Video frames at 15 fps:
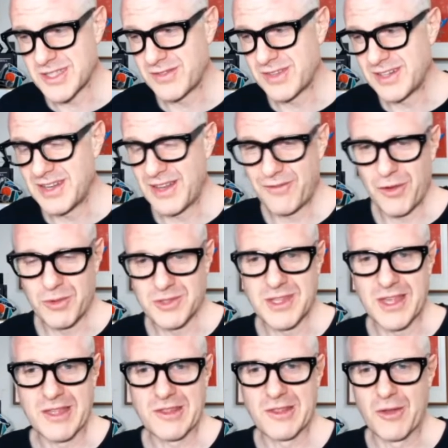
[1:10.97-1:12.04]
even if it was
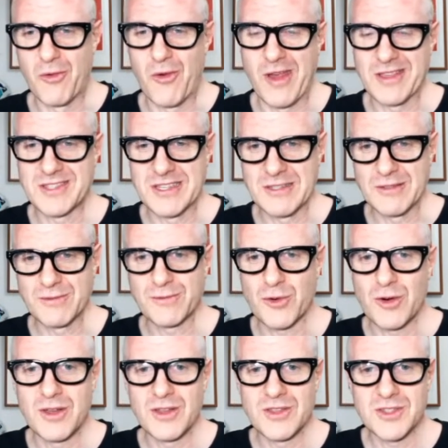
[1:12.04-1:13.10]
like the right season
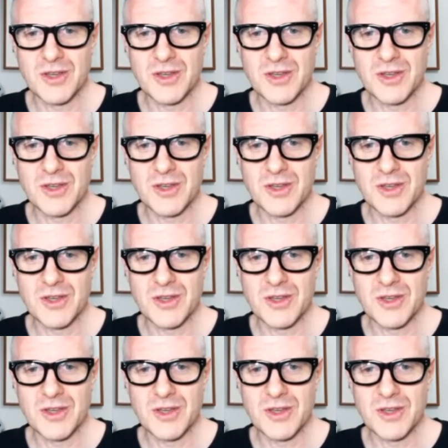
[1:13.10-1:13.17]
for it.